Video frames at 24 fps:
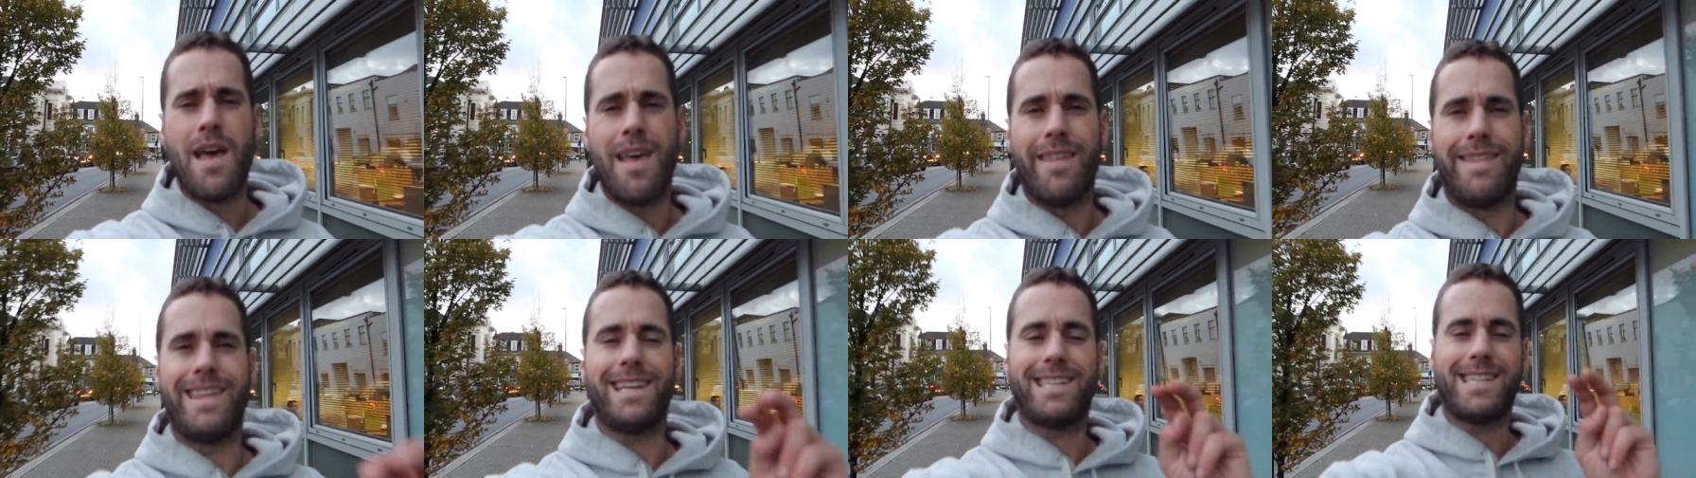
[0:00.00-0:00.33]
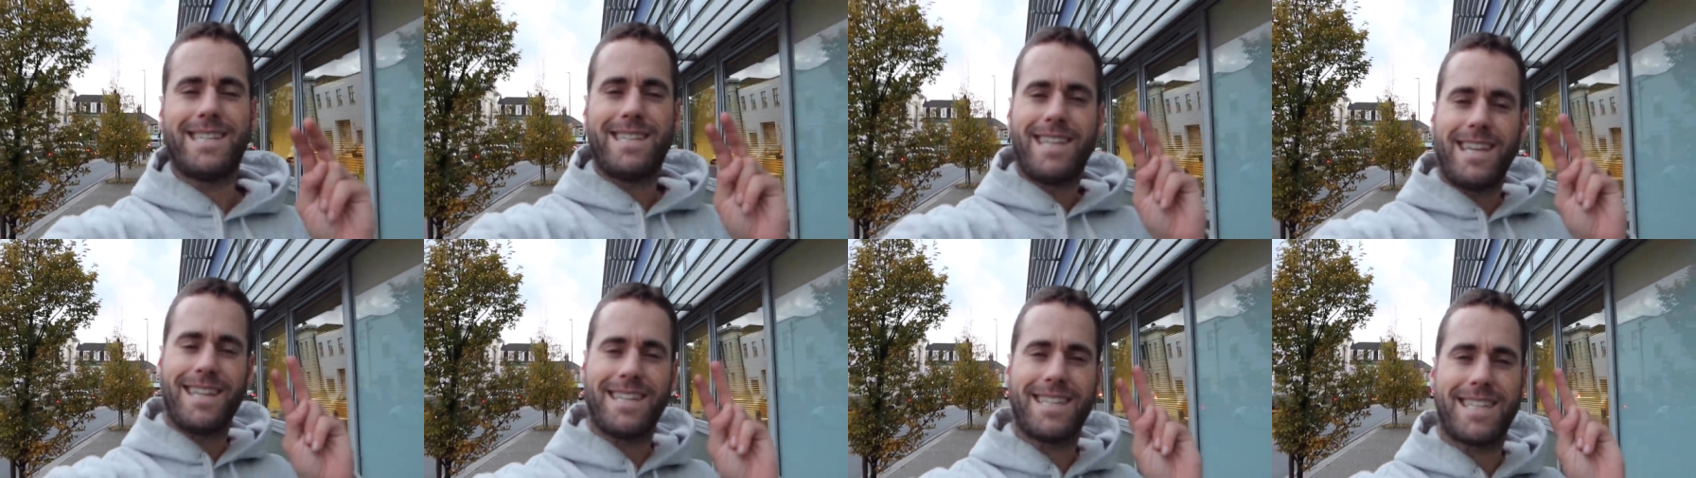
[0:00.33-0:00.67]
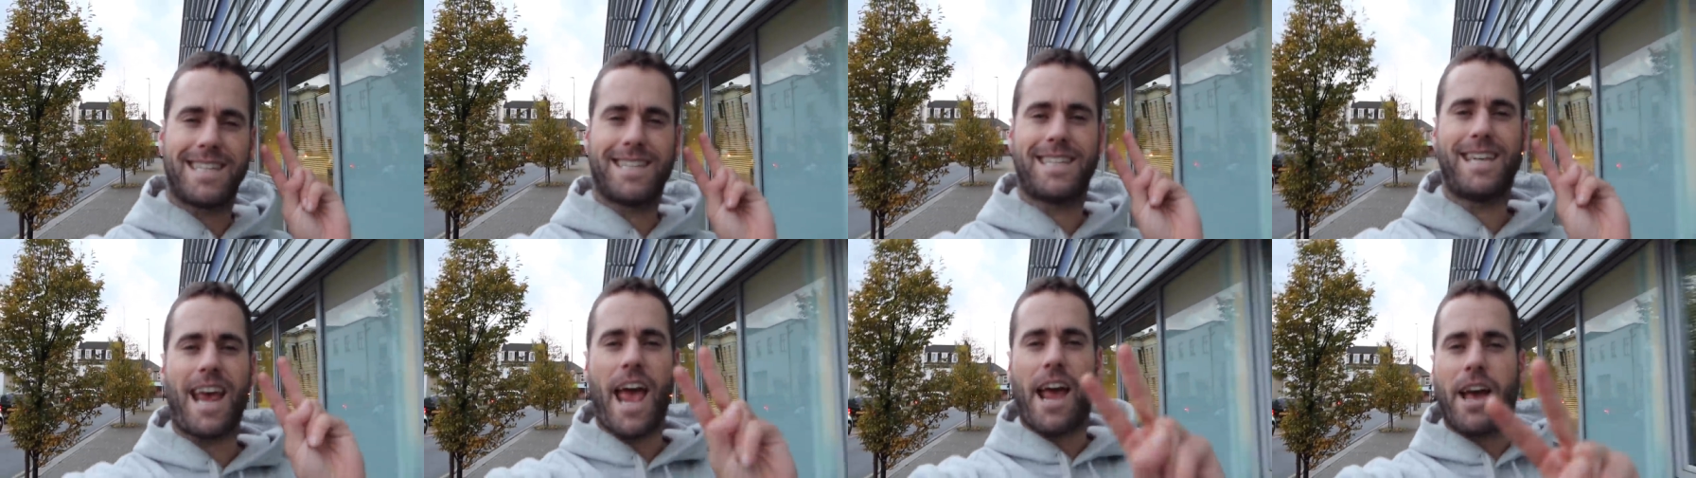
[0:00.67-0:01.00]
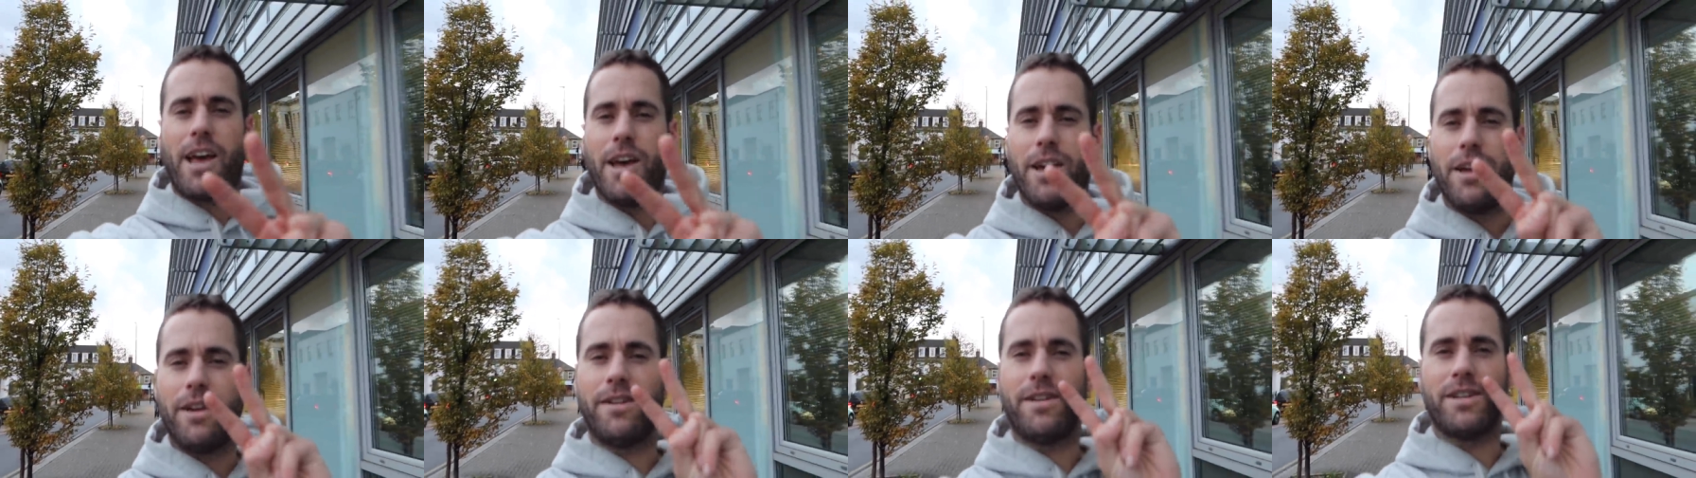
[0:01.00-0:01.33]
This is its
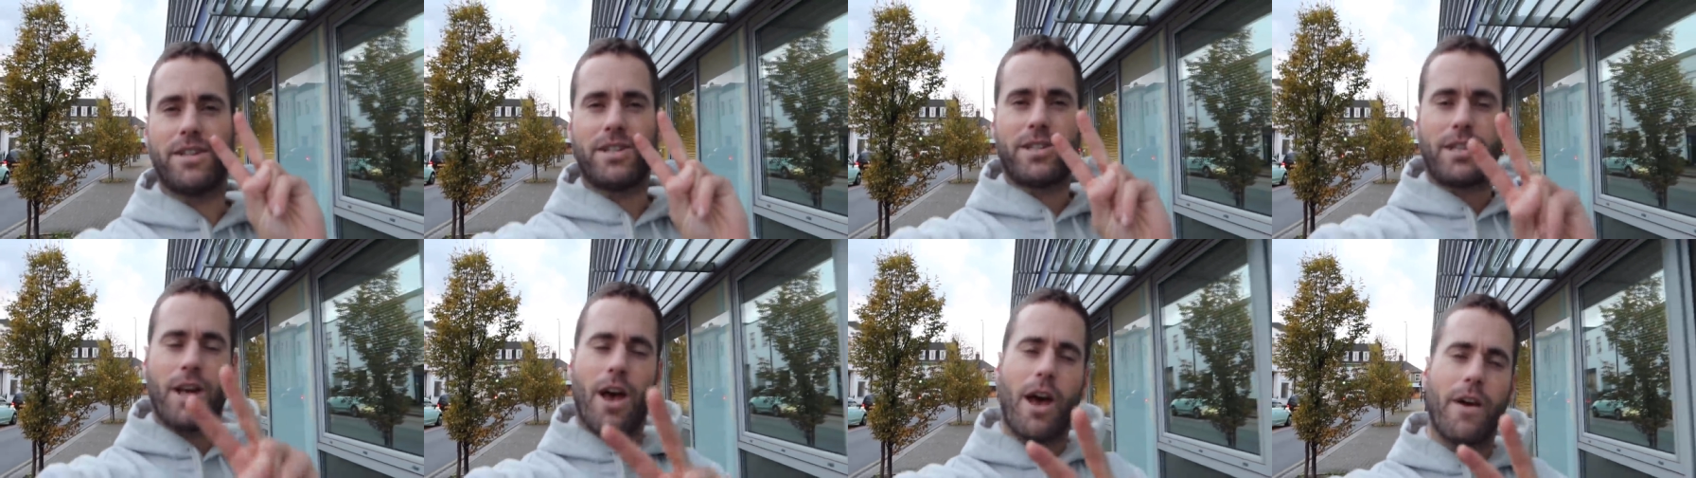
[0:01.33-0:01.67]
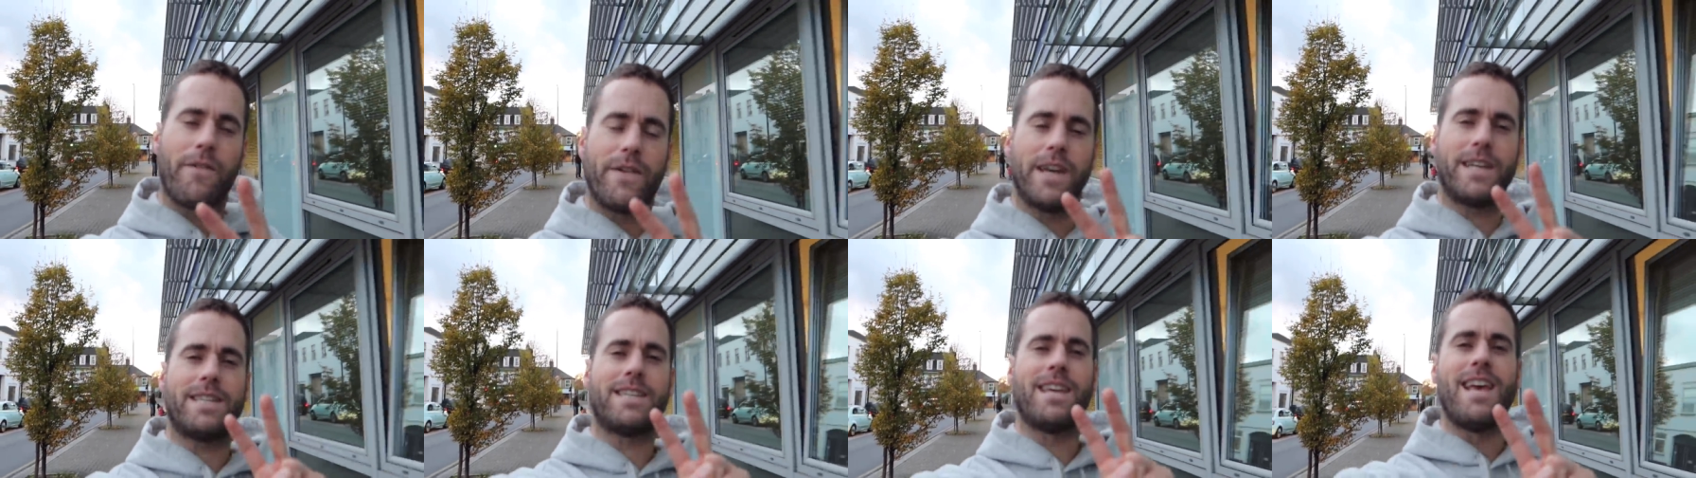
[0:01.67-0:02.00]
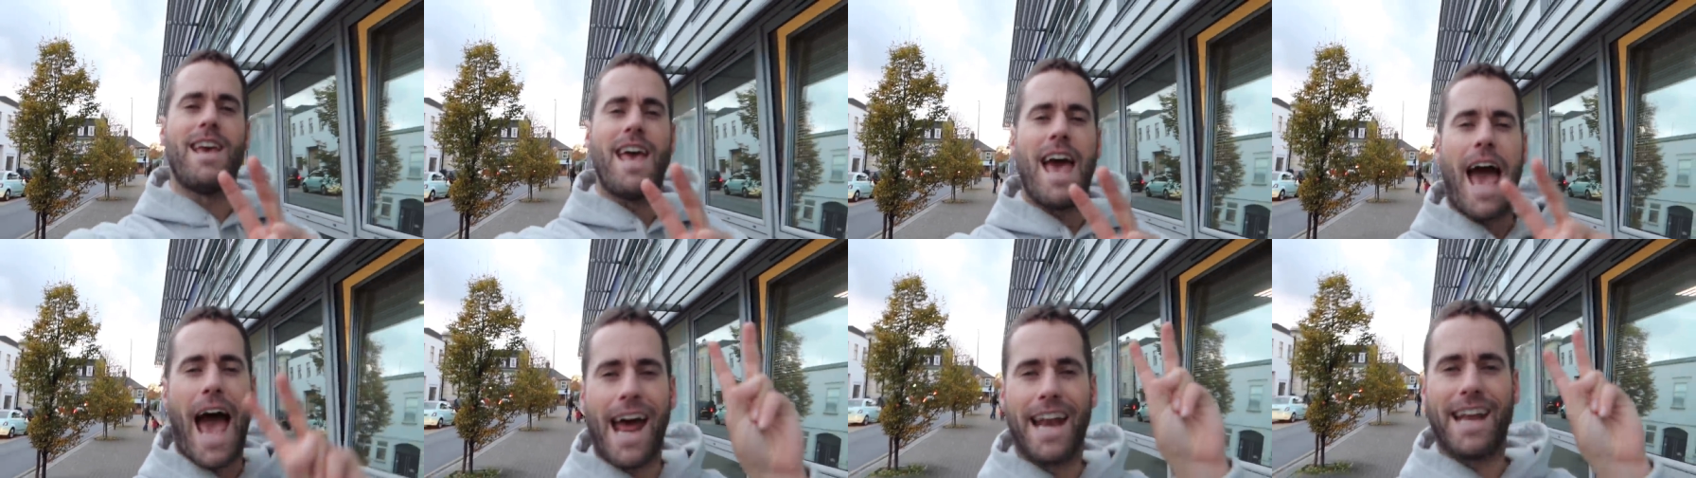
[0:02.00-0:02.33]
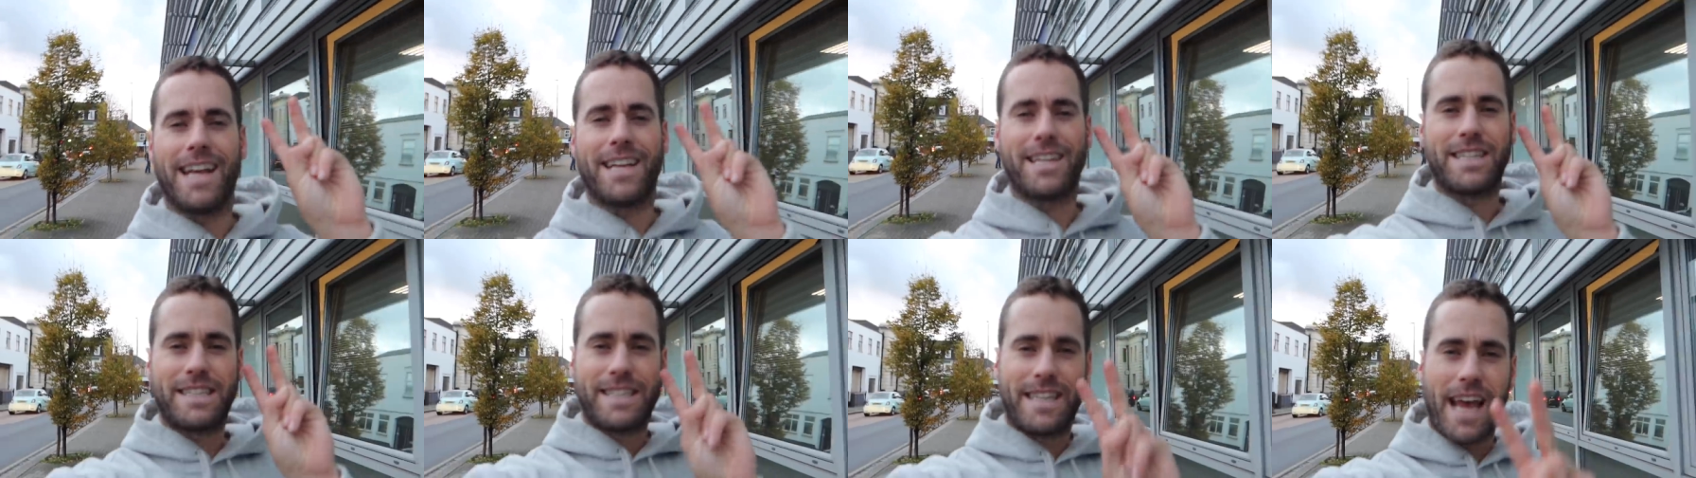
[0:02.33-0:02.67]
second service and
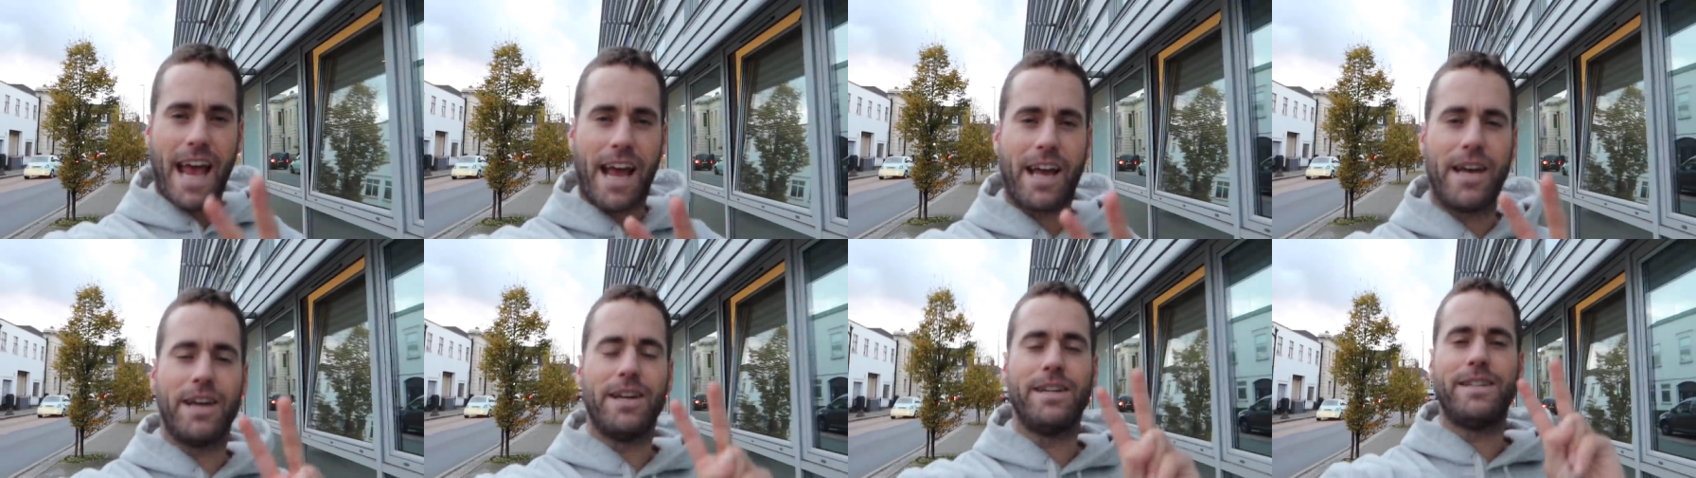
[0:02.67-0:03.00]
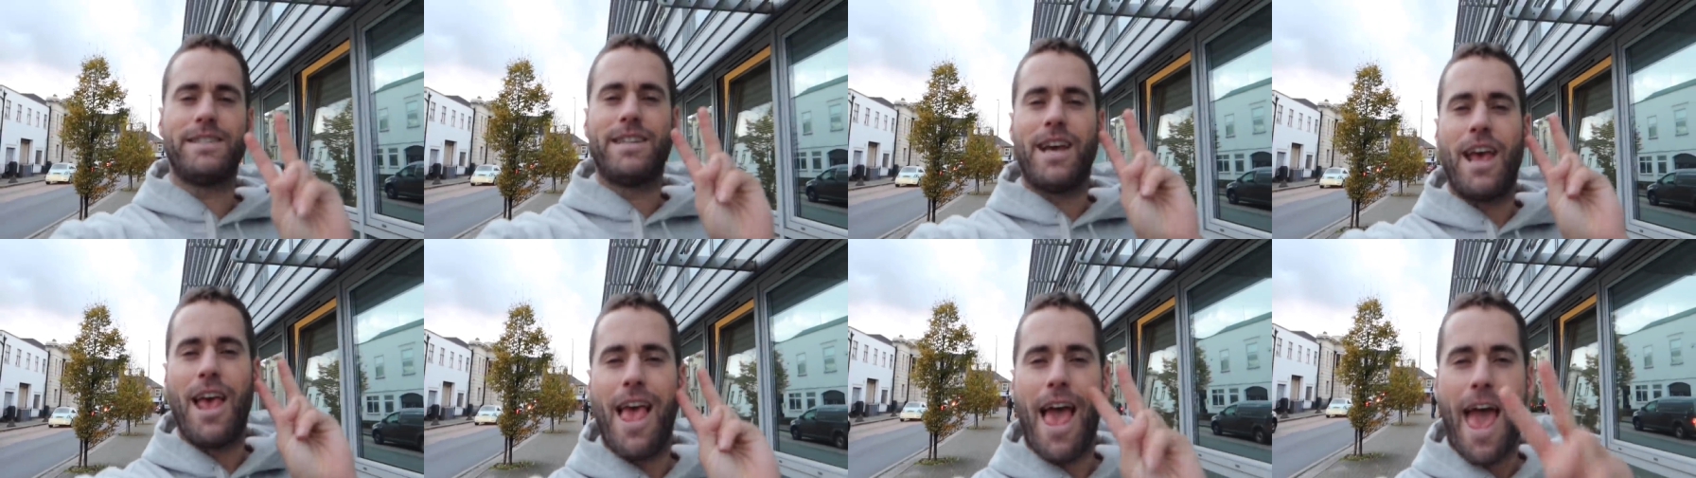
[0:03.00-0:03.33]
its second